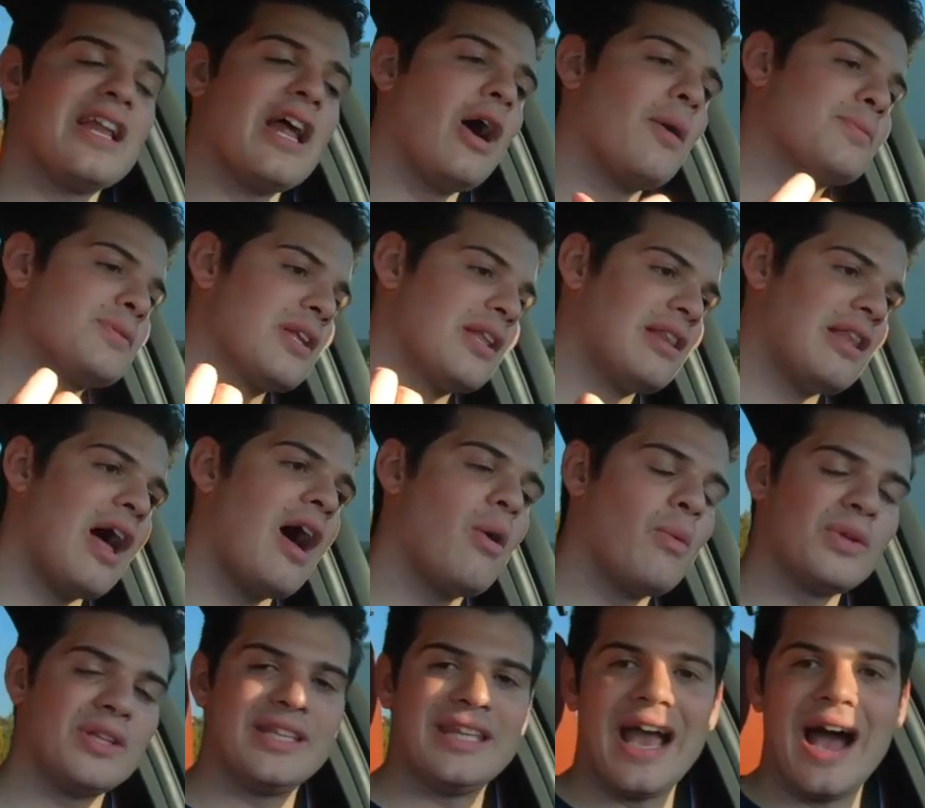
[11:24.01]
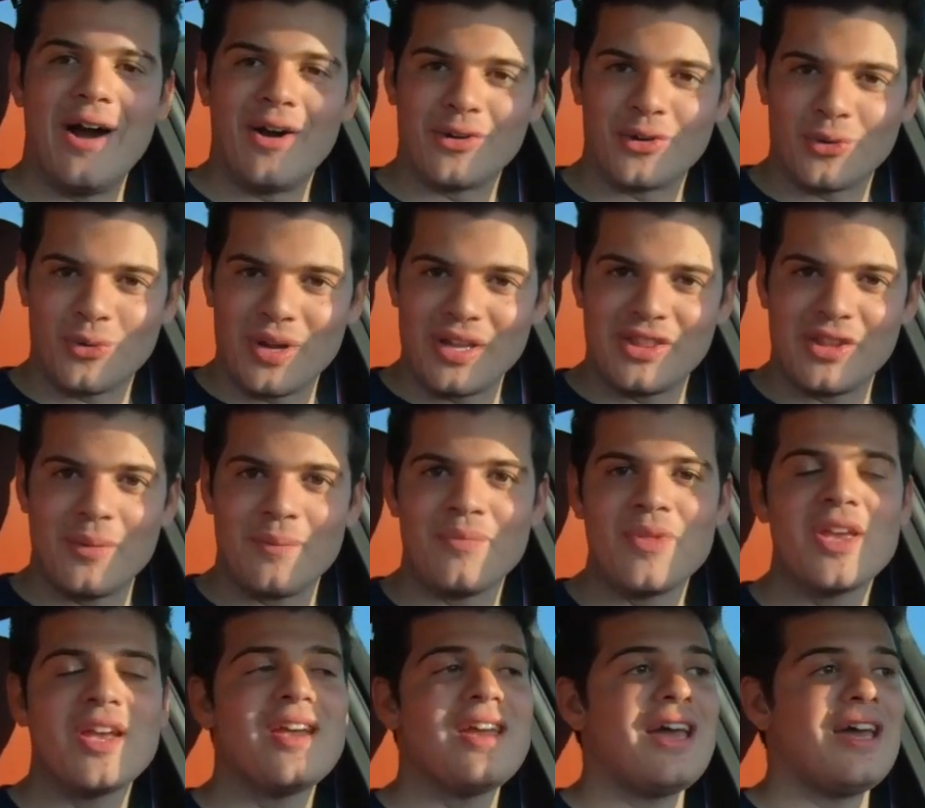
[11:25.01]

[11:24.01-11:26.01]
It helps a lot with the algorithm,